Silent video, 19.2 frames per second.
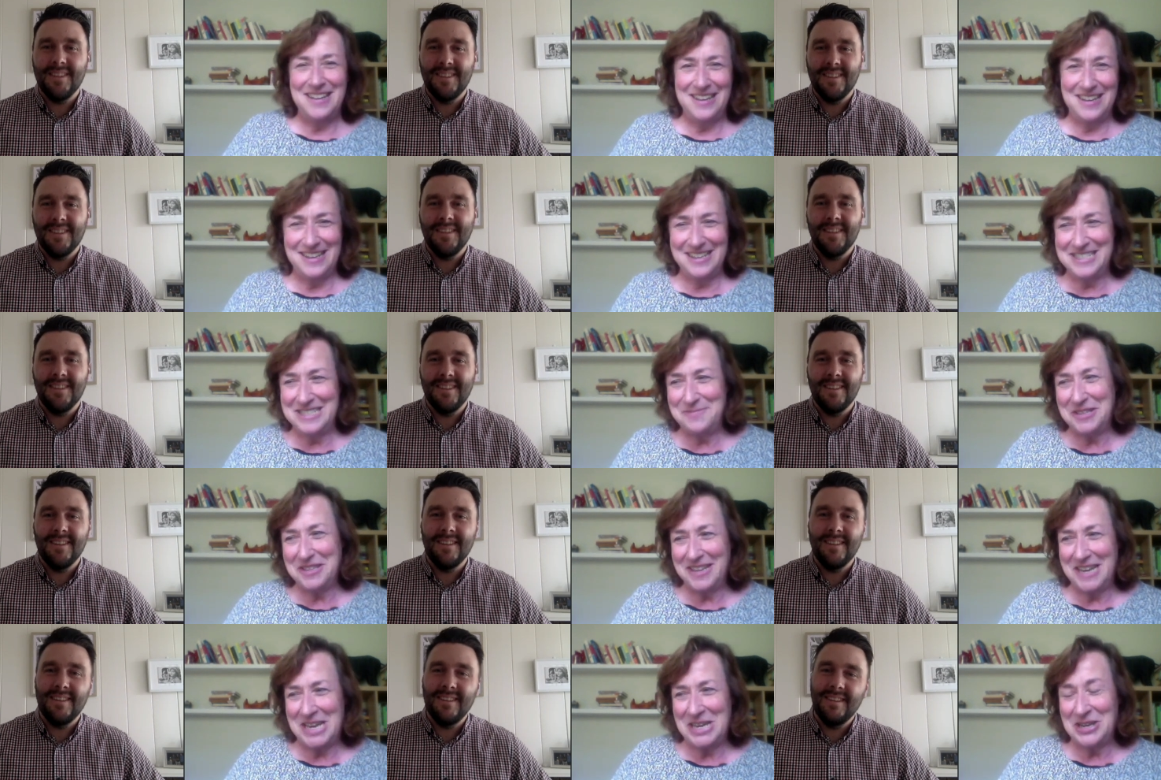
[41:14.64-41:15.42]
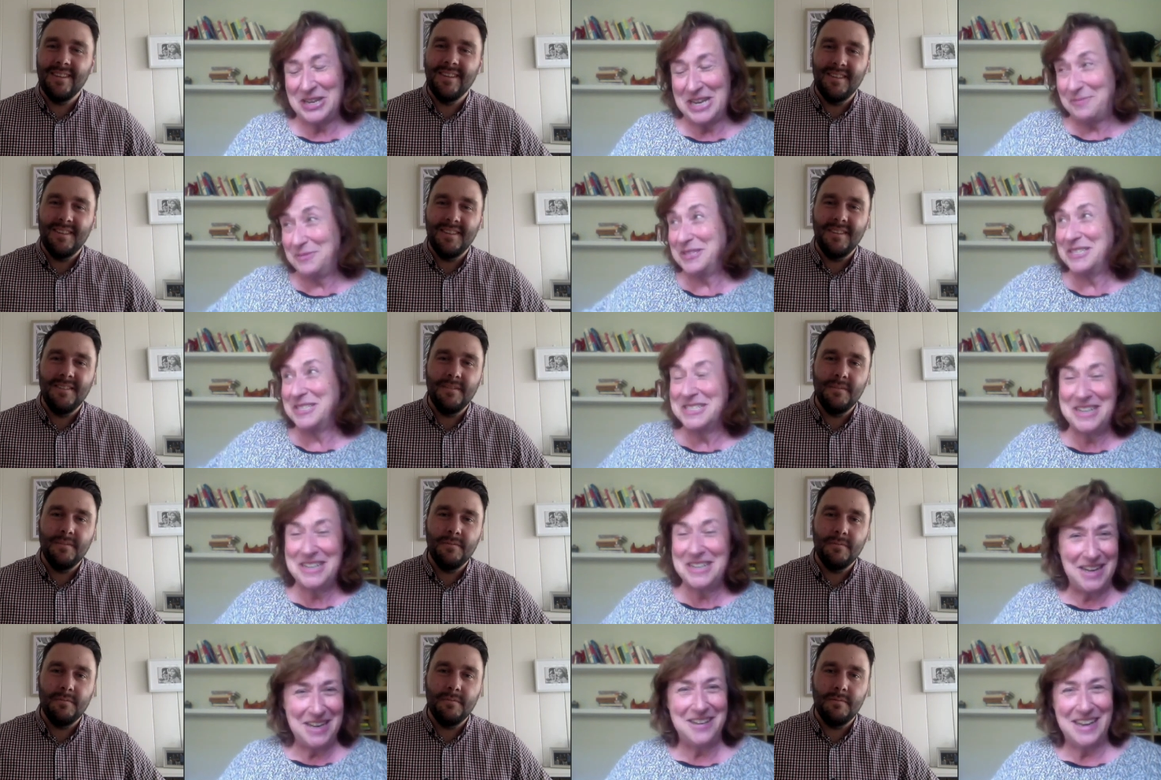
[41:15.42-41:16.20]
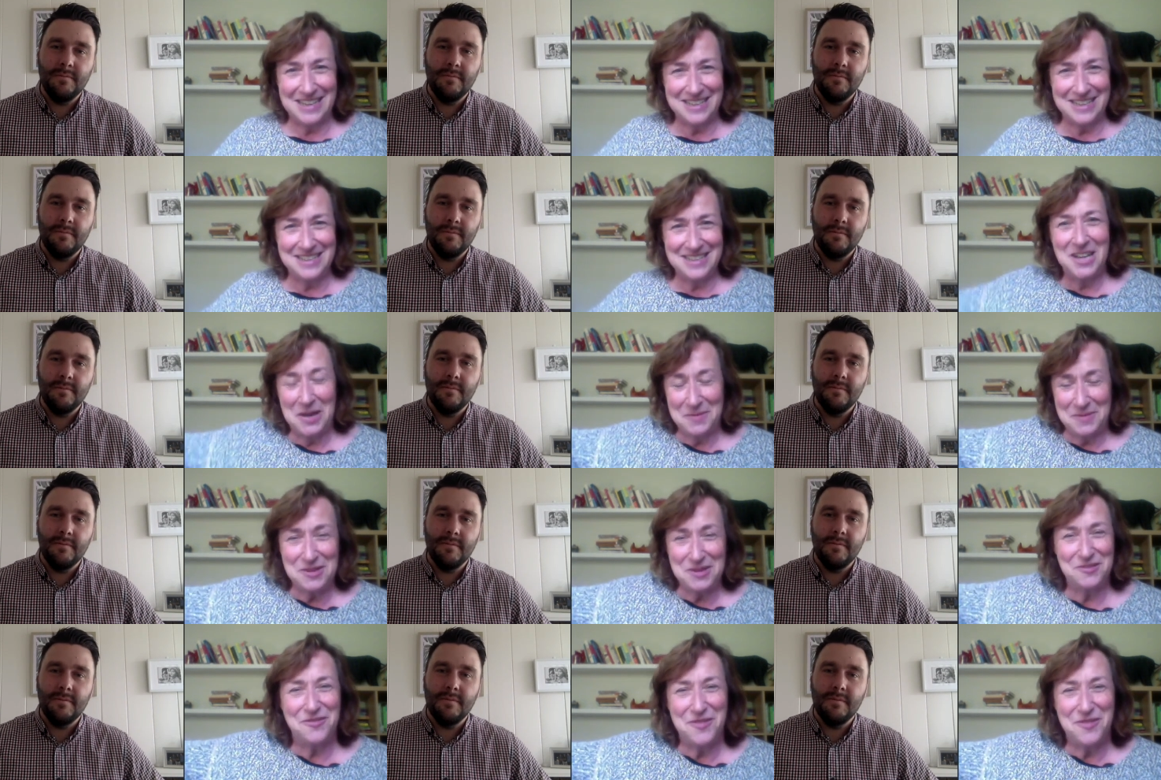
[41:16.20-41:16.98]
Speaker 1: and someone at the end looking up at the sky like,
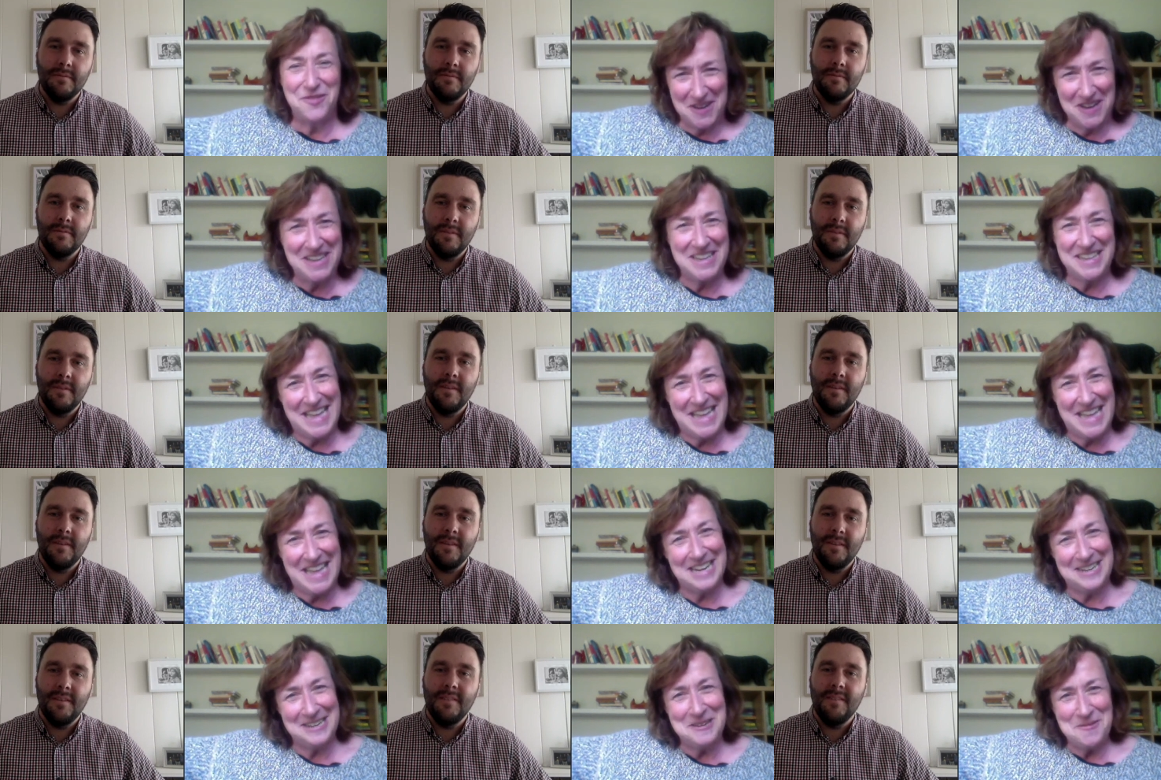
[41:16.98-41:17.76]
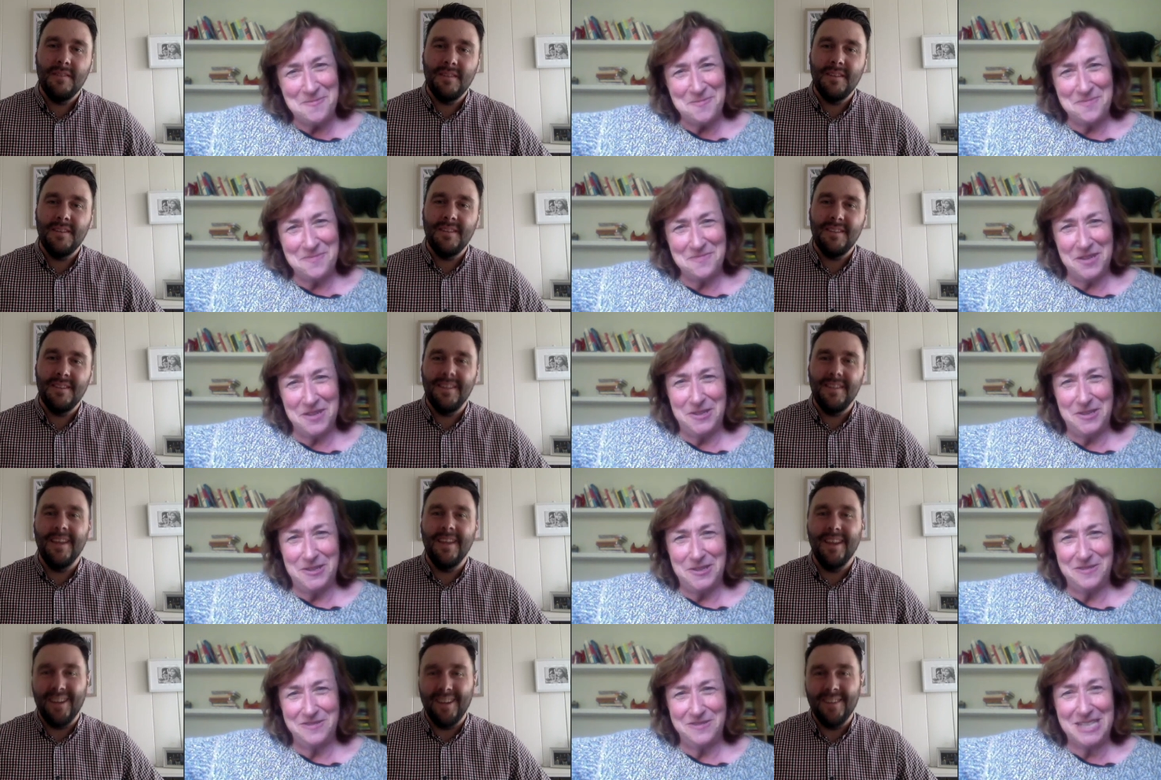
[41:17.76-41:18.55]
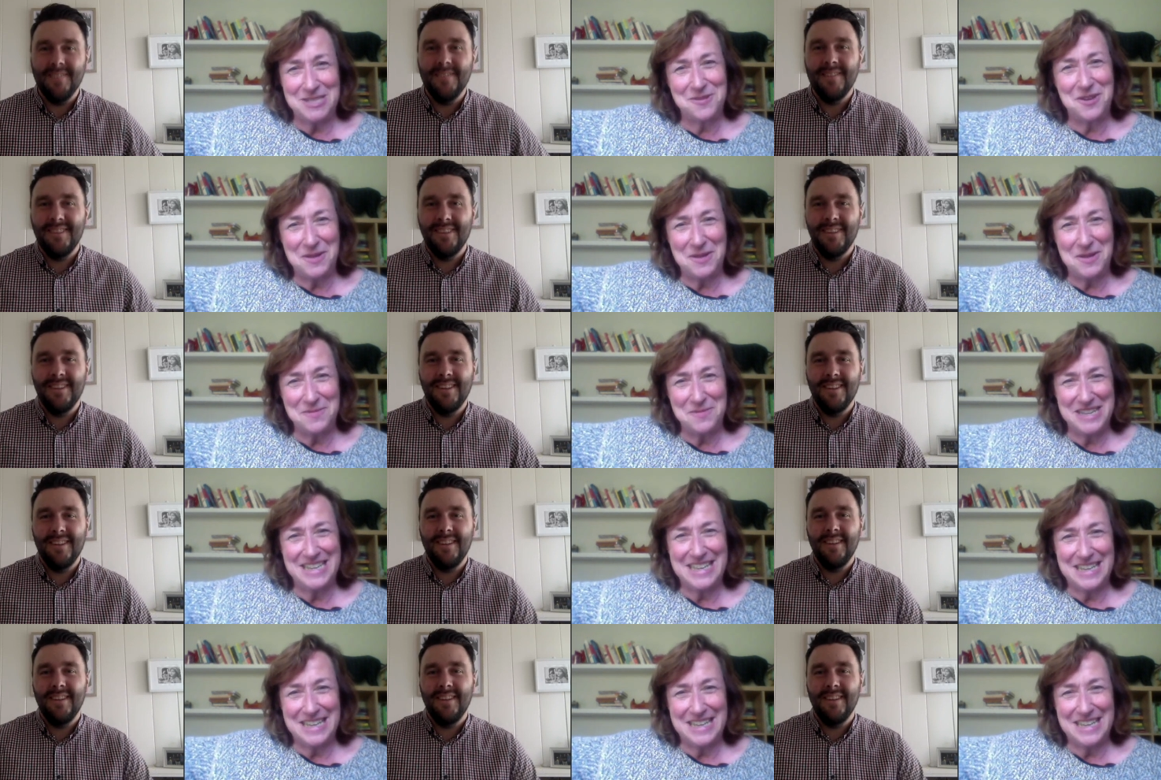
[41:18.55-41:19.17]
I'm going to fly in that, you know. Yeah. That's what I'm going